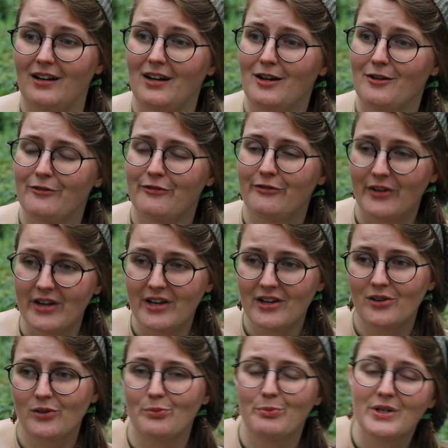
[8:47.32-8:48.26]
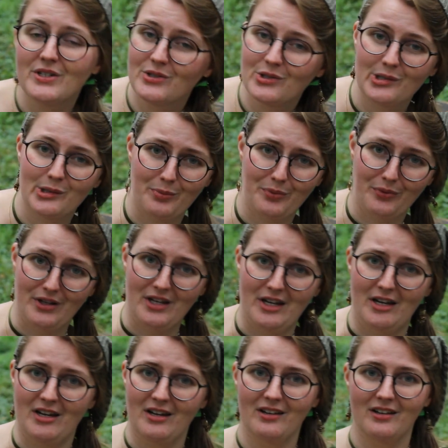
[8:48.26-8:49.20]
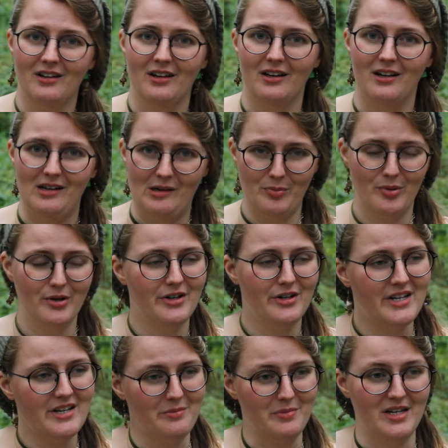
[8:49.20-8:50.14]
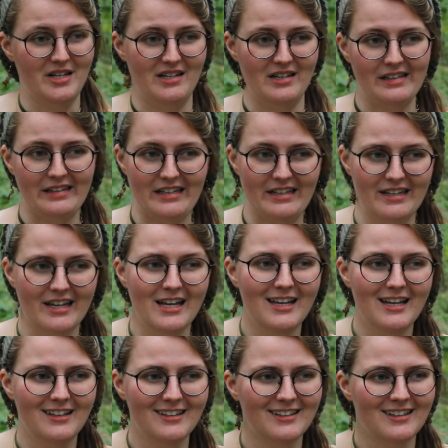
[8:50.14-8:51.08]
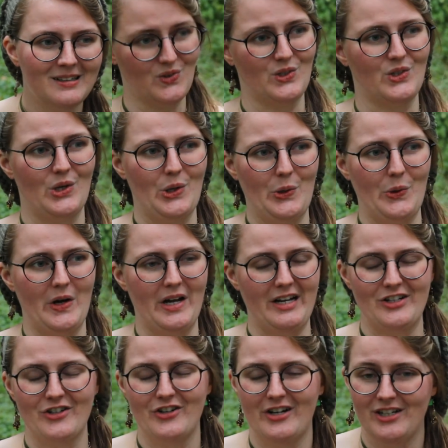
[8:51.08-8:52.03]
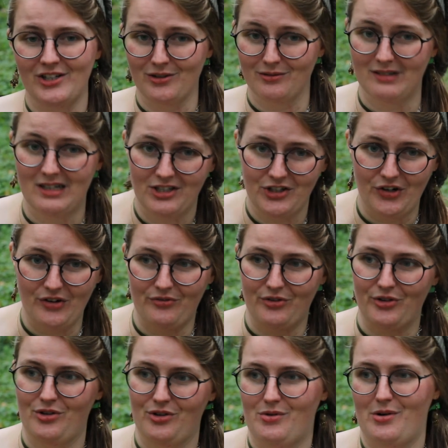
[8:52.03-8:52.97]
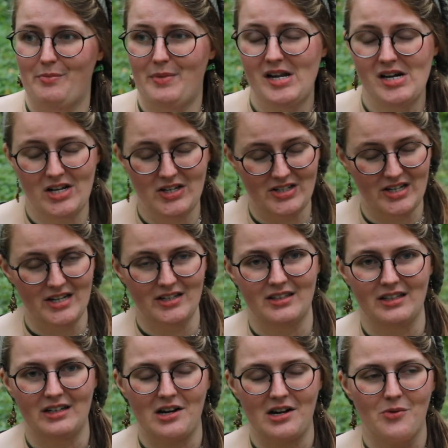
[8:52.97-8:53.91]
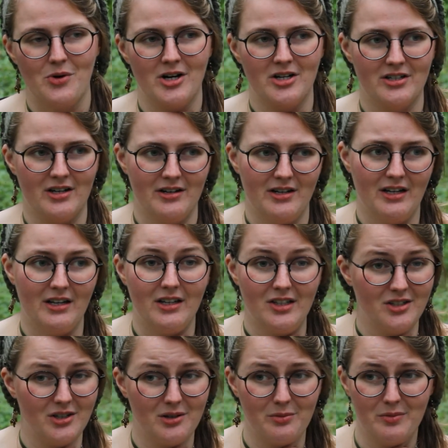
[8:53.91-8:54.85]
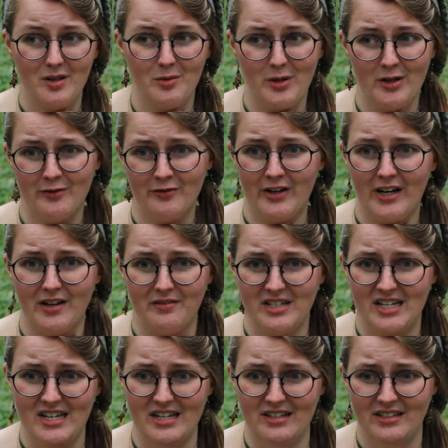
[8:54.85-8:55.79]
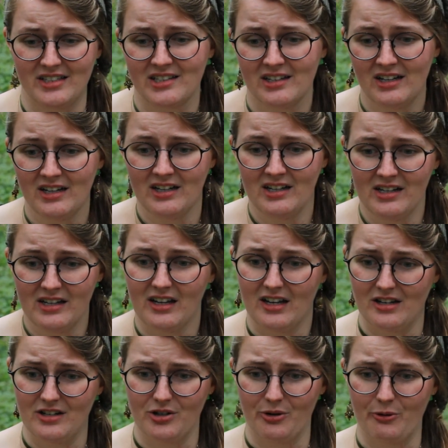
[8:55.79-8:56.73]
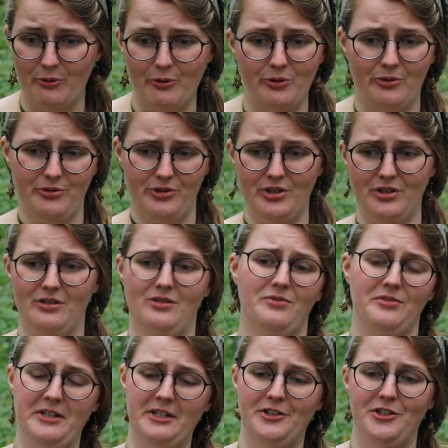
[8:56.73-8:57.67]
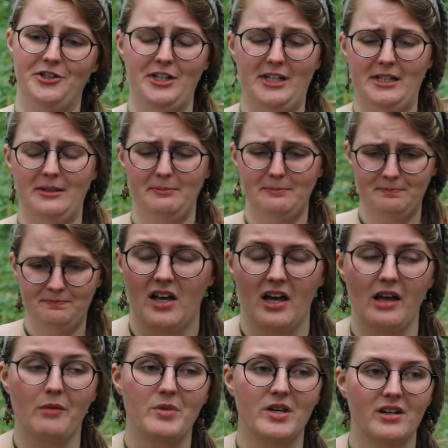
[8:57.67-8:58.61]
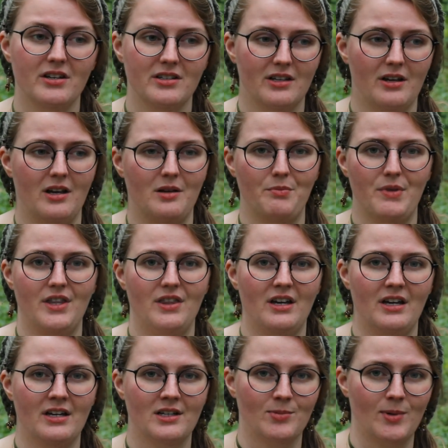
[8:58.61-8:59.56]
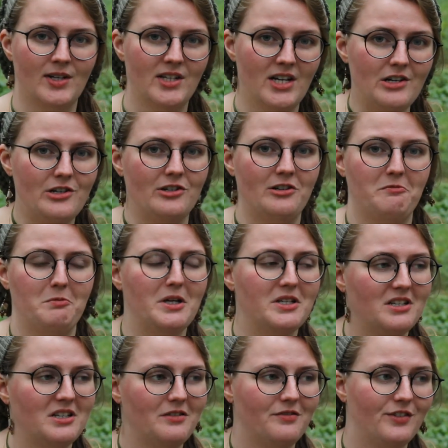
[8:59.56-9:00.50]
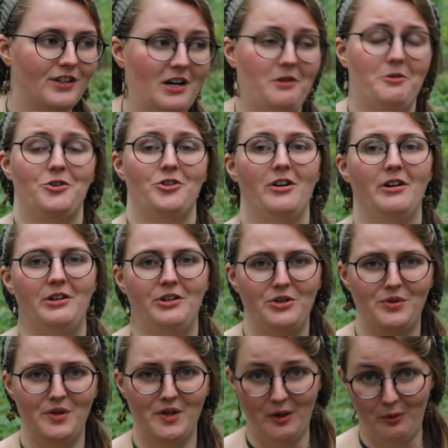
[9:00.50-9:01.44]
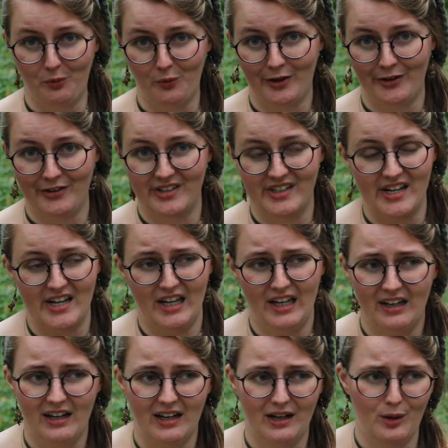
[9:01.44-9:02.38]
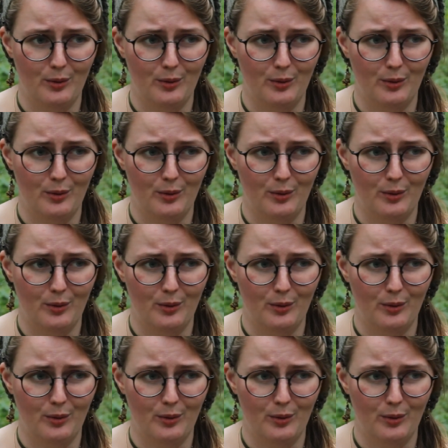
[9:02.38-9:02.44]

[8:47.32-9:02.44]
failed miserably pretty immediately. So I tried to rush it for the remaining days that I worked on it. It took me about 5 days in total to finish it. And because I had made the expectation of myself that I would try to do it in one day, I